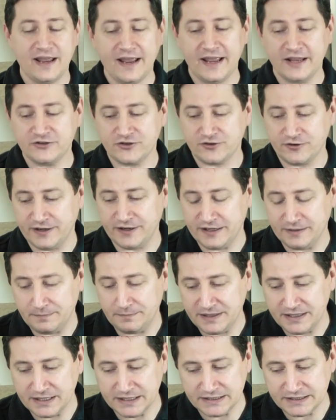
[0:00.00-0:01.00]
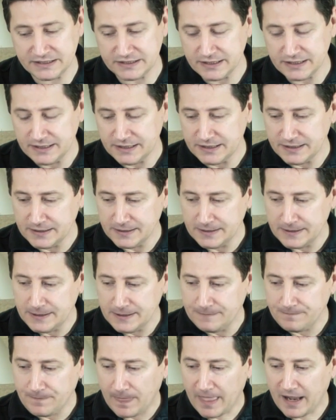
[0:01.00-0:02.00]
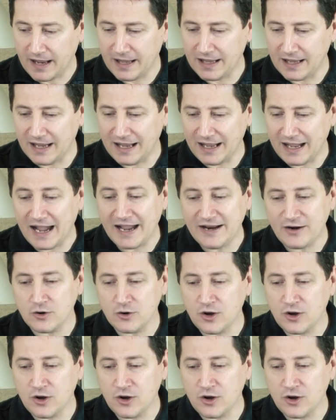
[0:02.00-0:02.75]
answering it because I